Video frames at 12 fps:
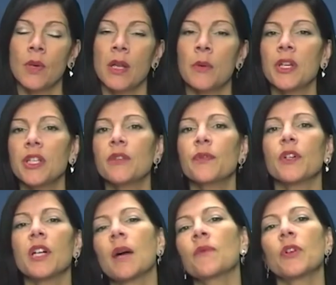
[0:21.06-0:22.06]
Well, I want you to feel
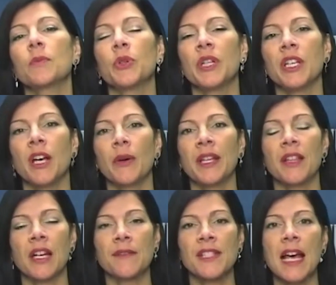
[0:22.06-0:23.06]
comfortable in knowing
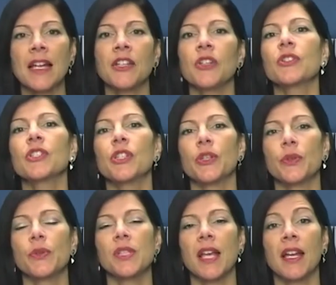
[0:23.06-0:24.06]
that I've sat in your
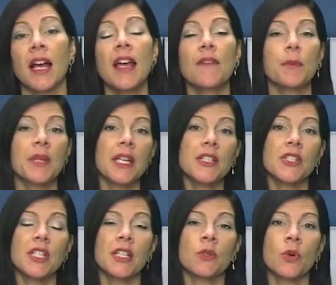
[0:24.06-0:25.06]
shoes, and I have a P H
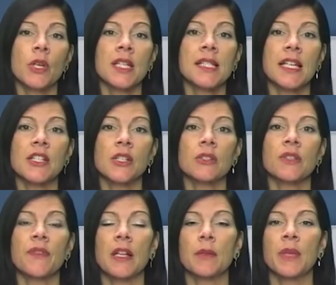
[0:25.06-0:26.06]
D in organizational
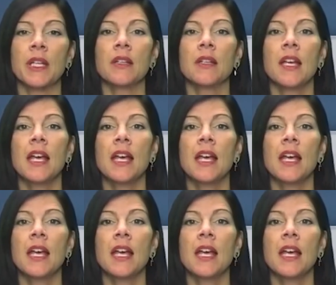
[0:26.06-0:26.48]
development.